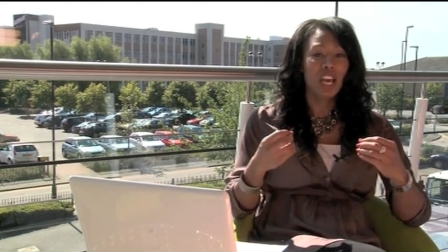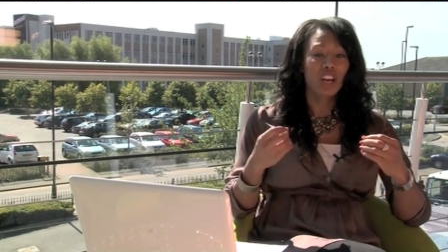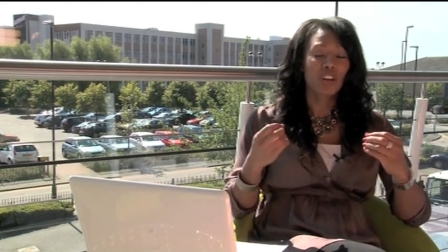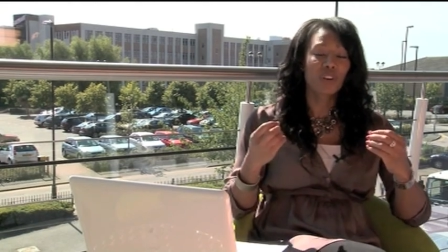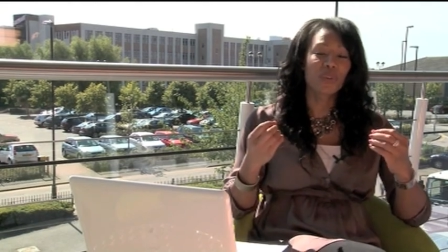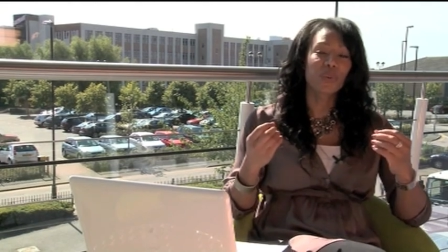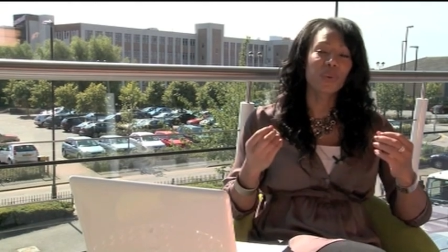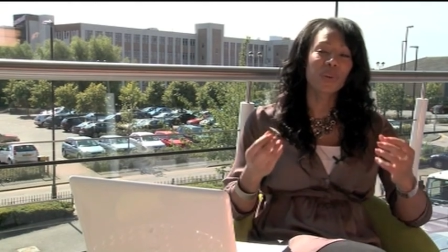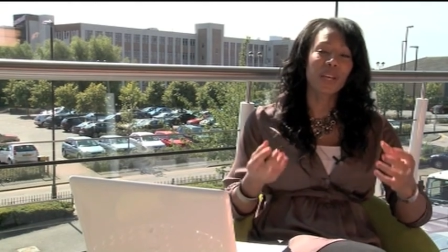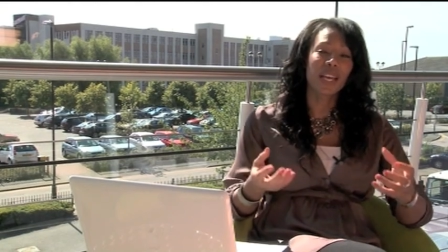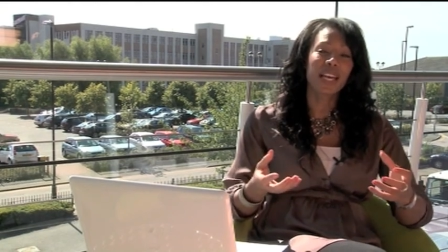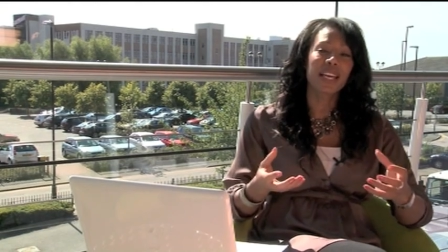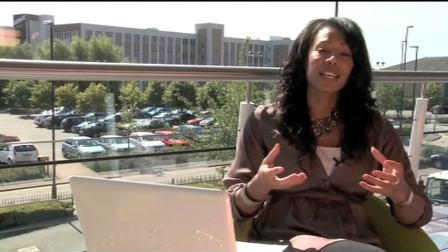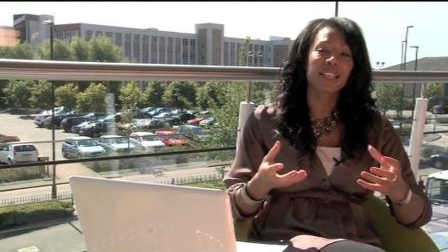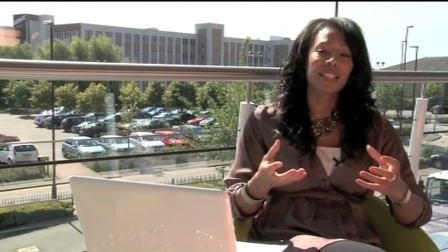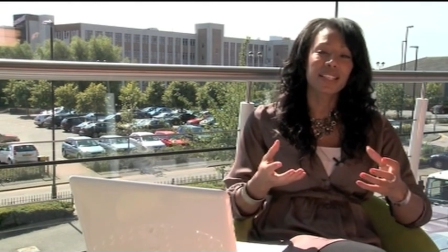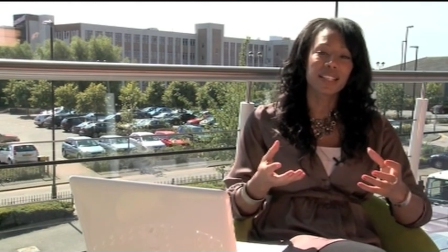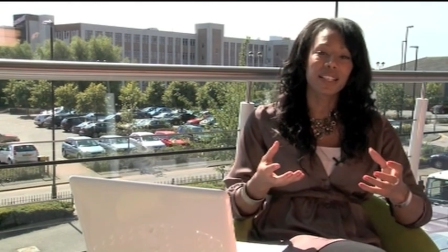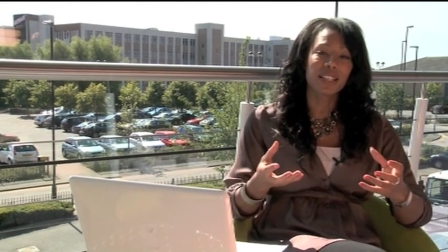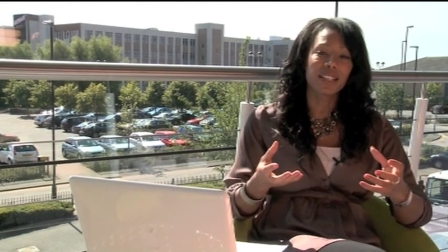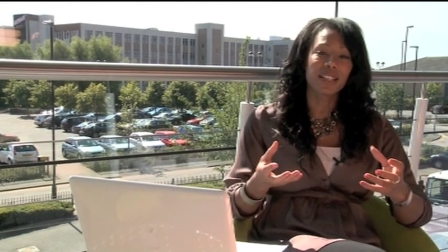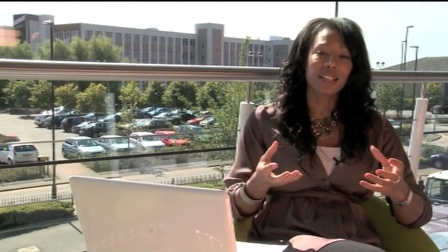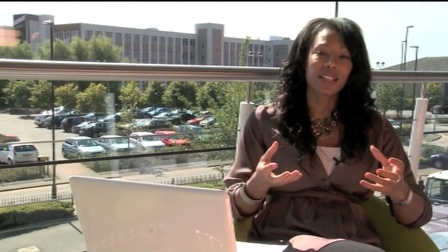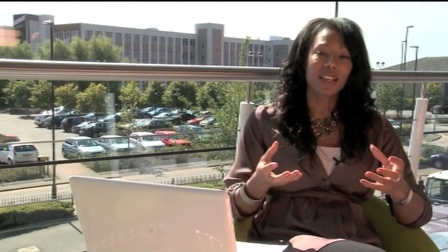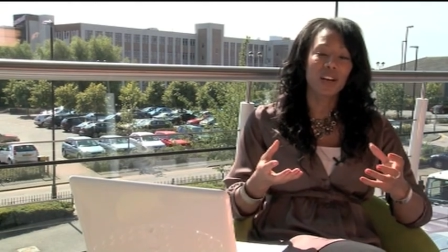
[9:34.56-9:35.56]

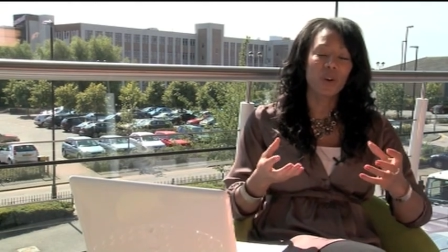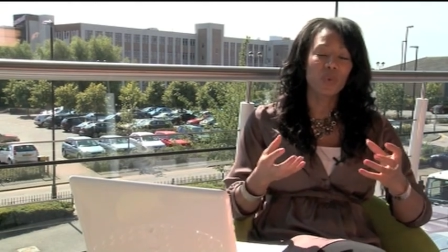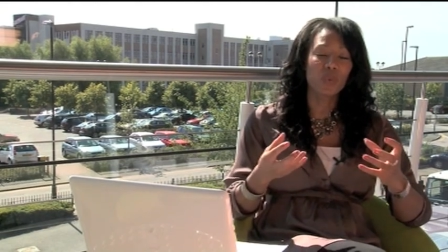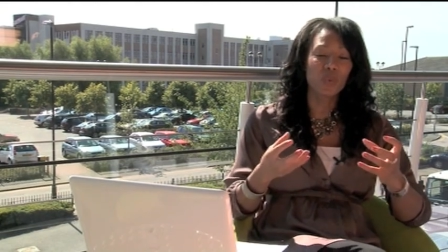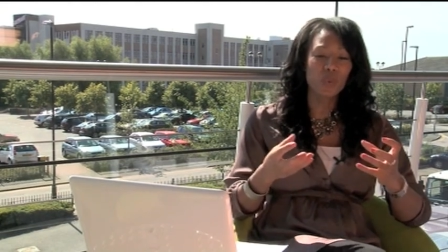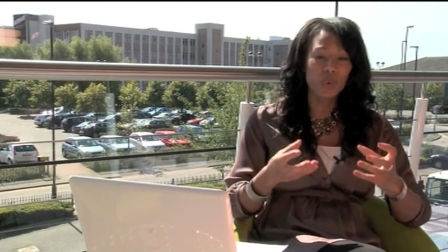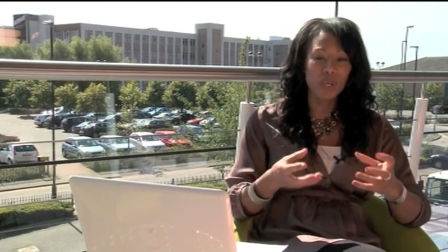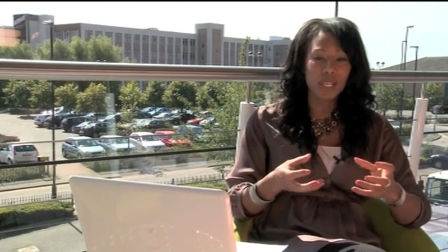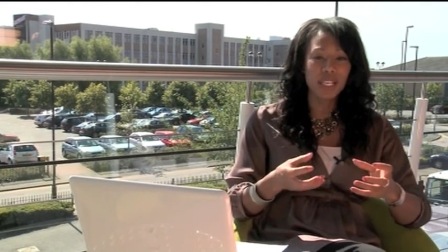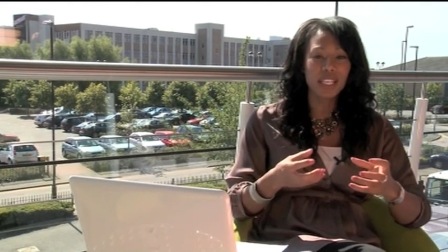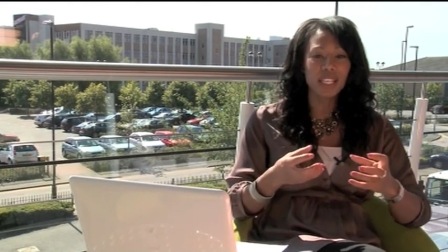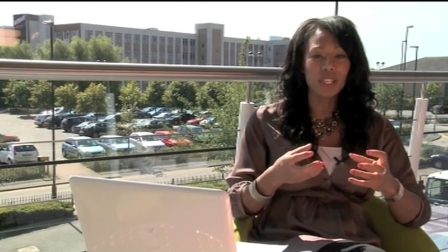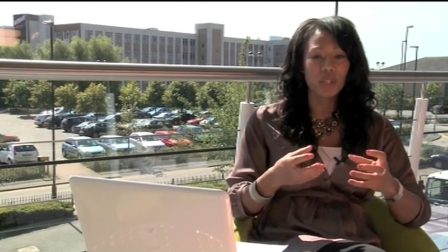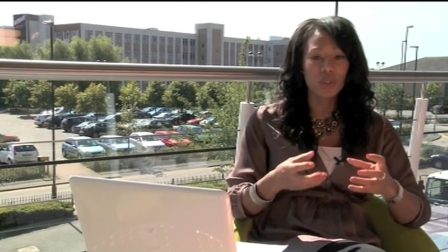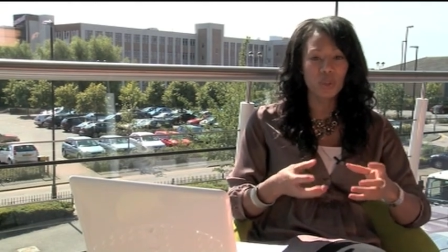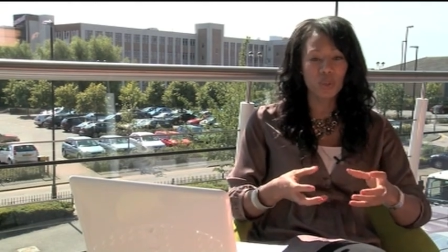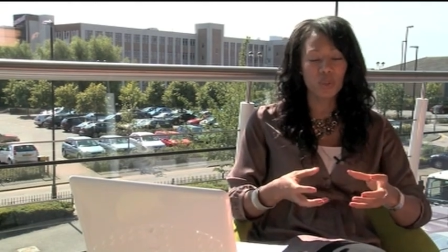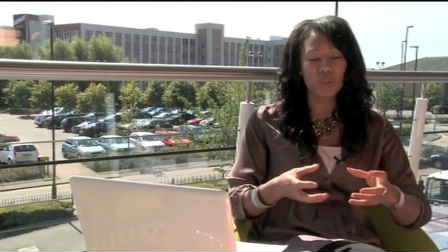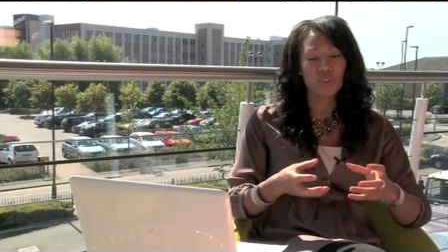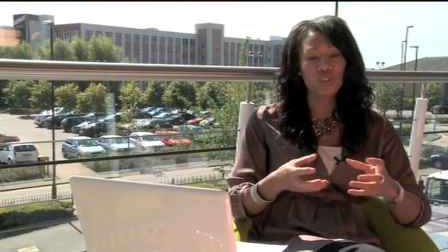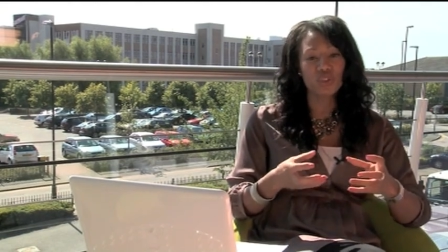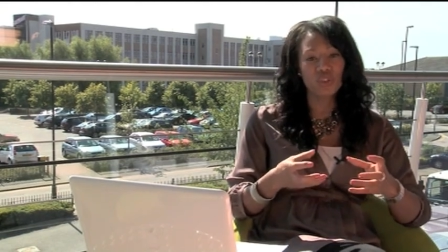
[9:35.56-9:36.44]
creating a really good,